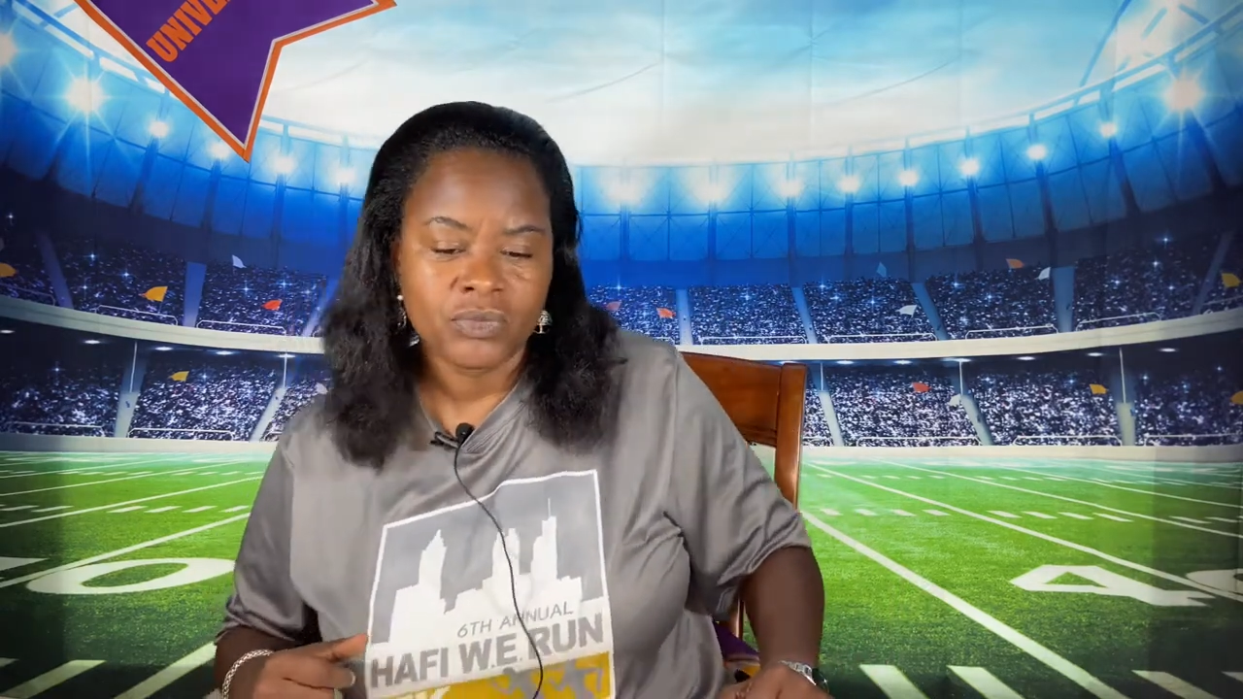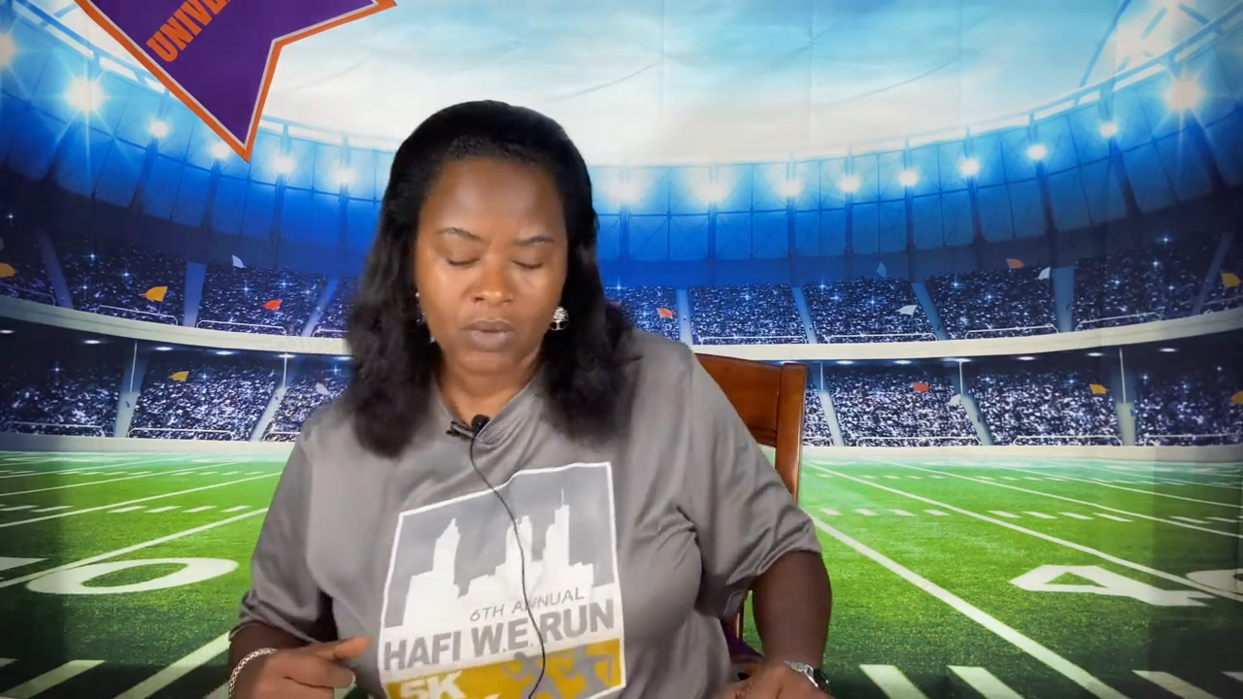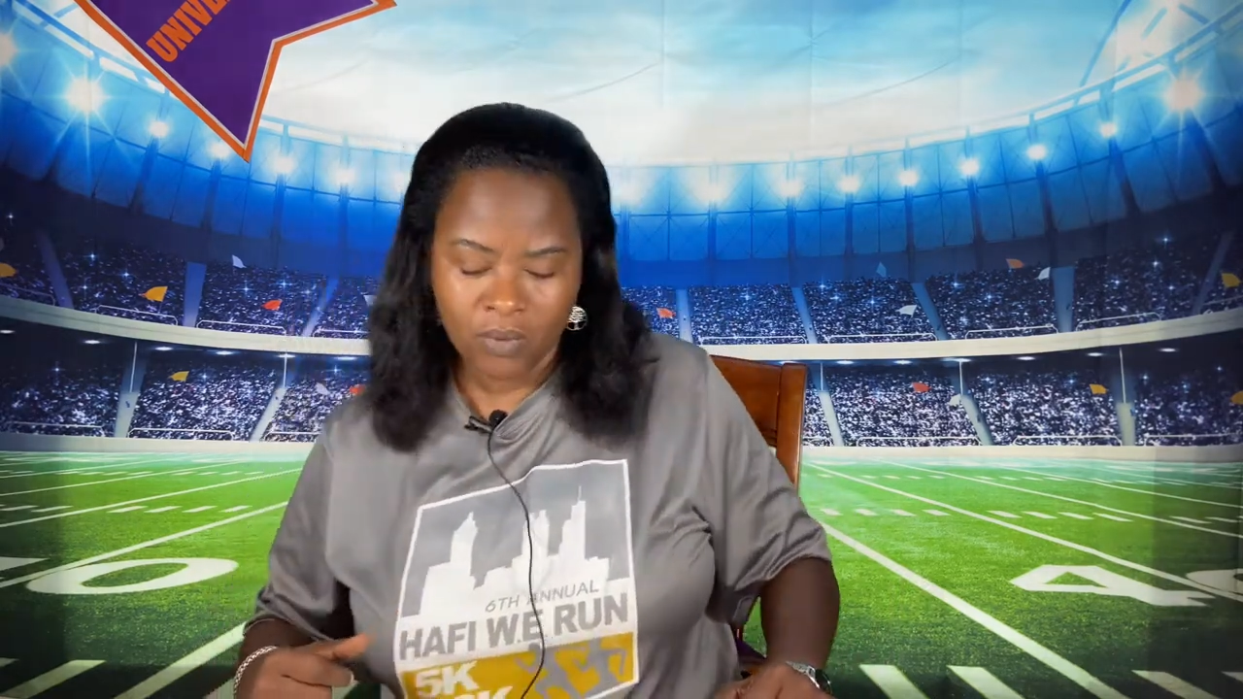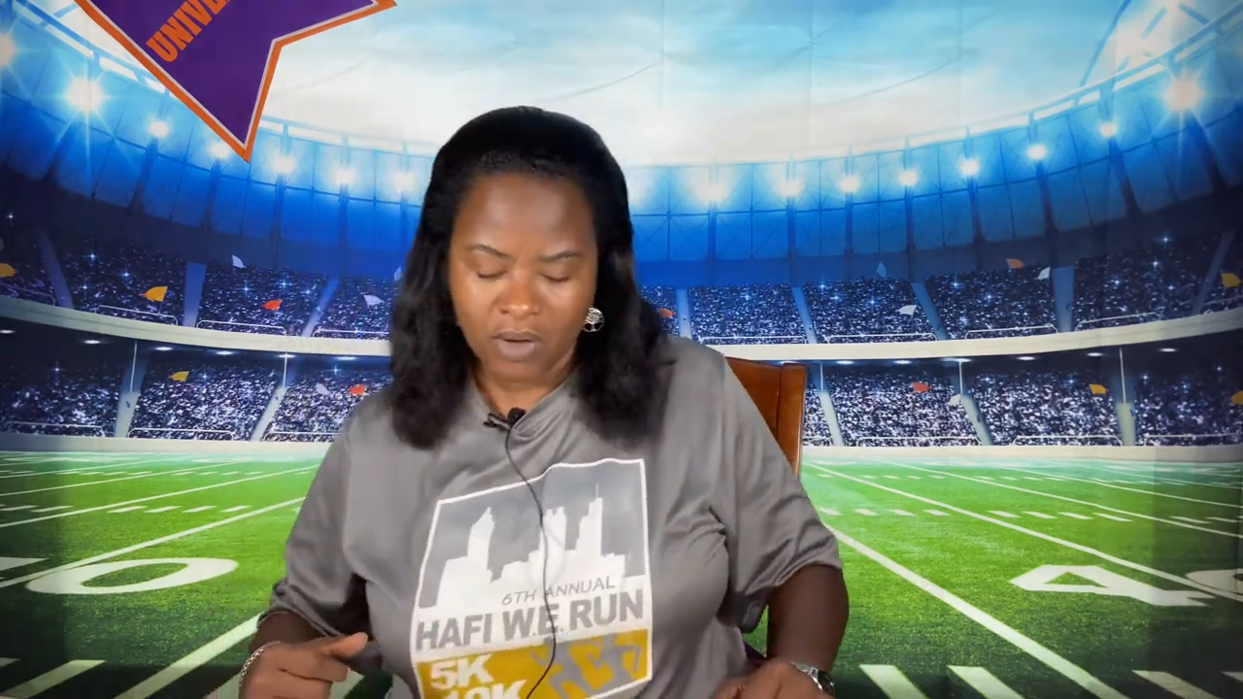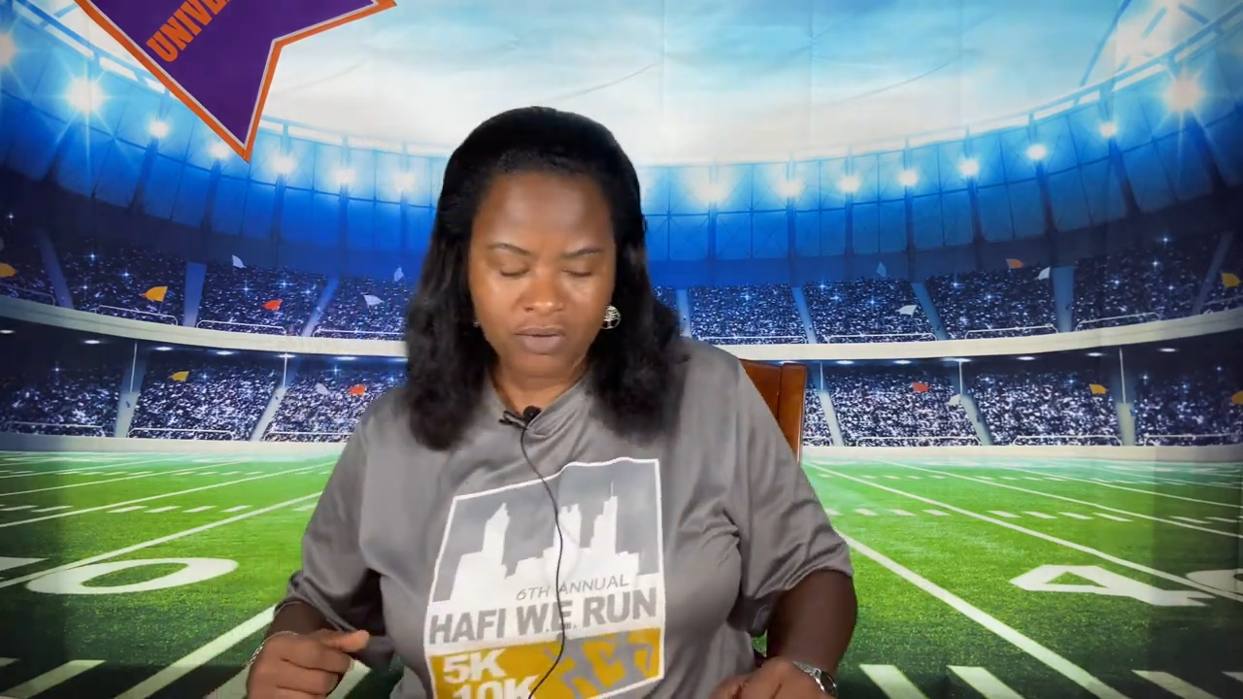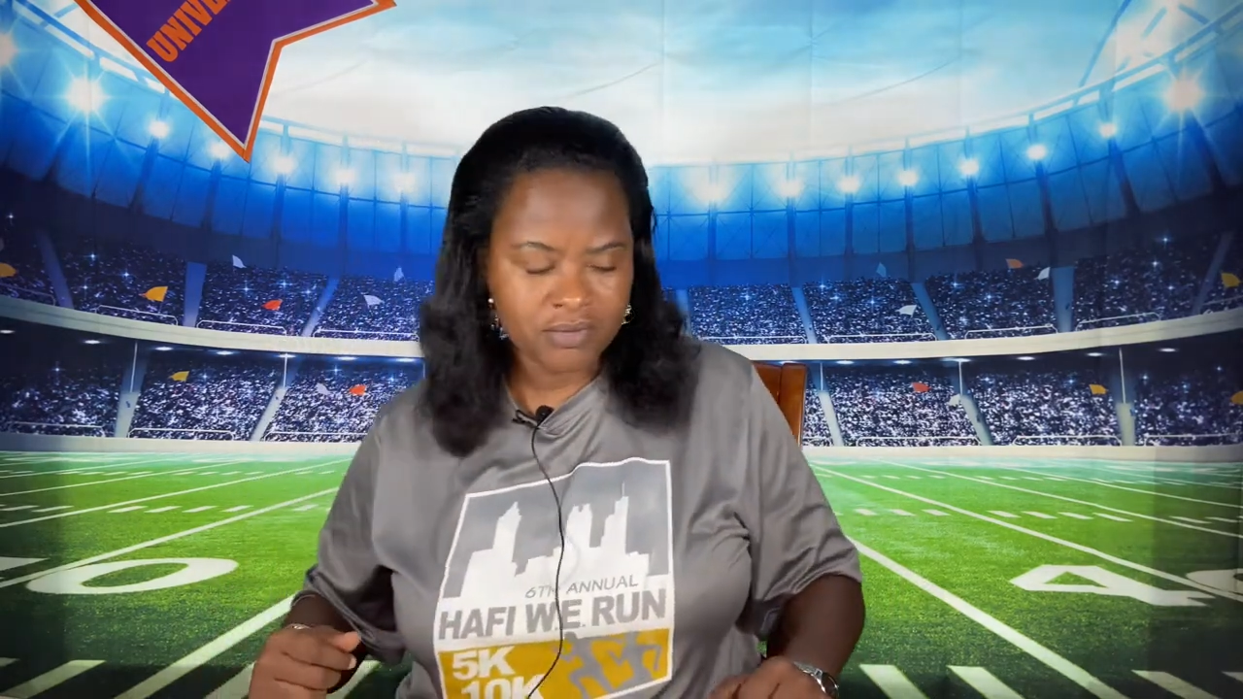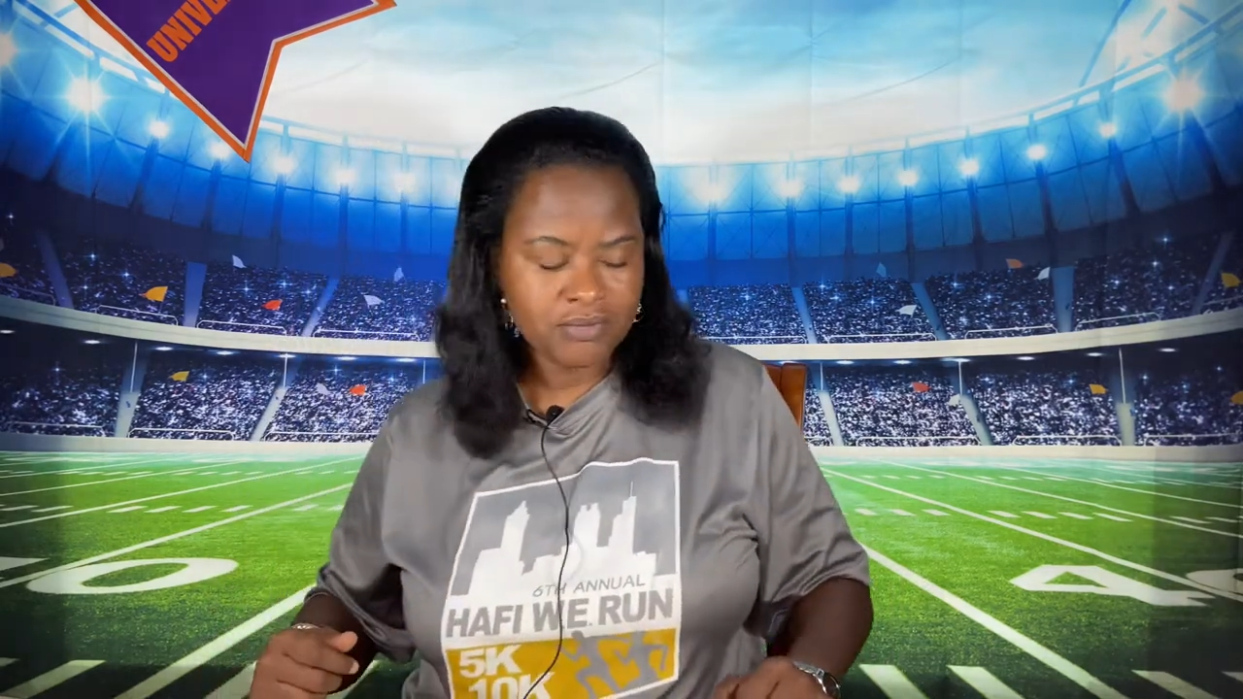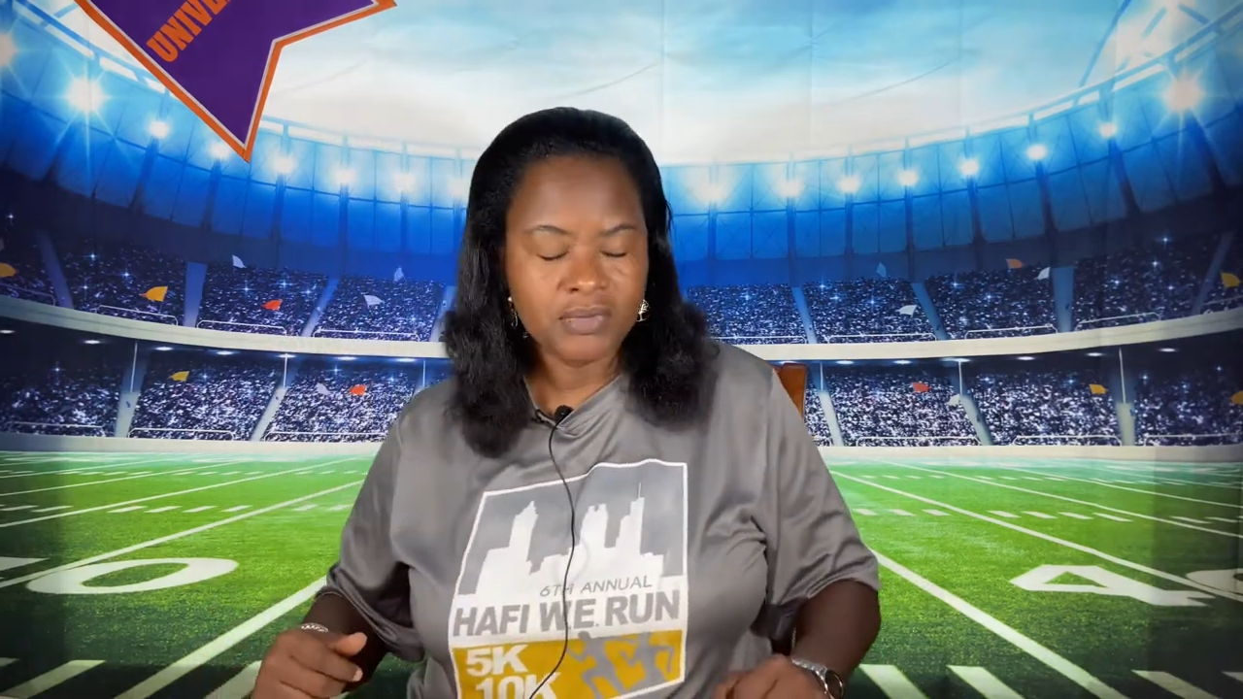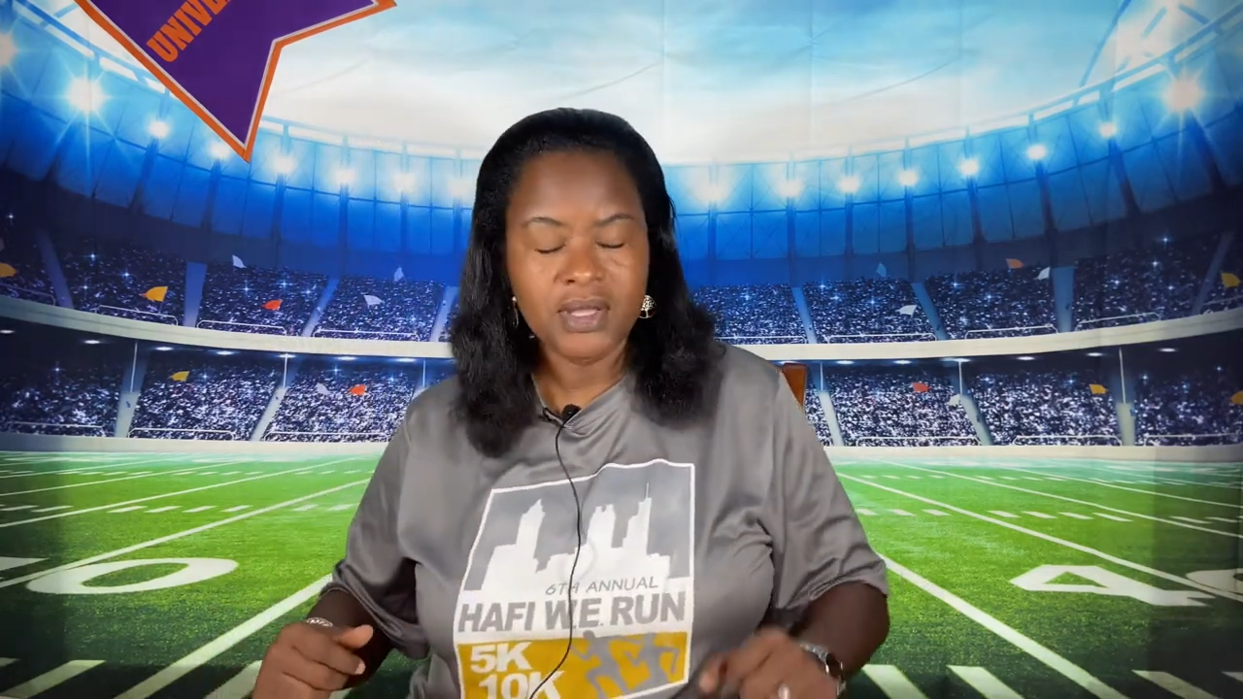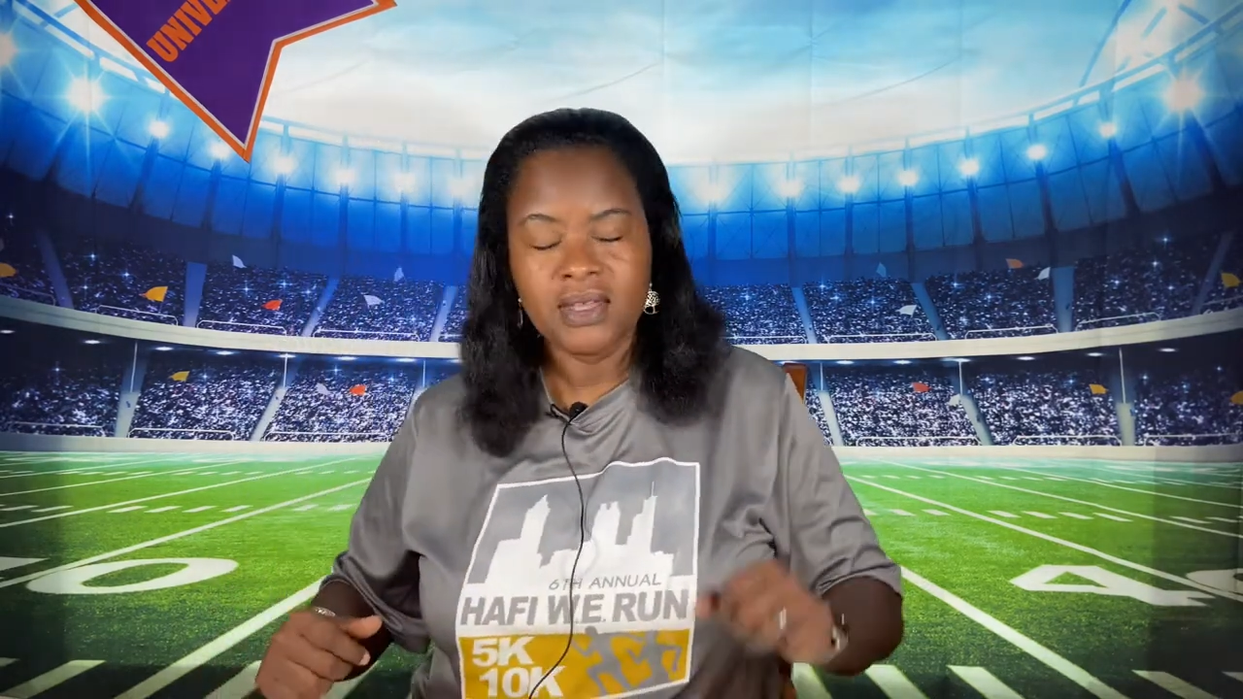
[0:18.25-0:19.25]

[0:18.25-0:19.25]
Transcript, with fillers: Welcome.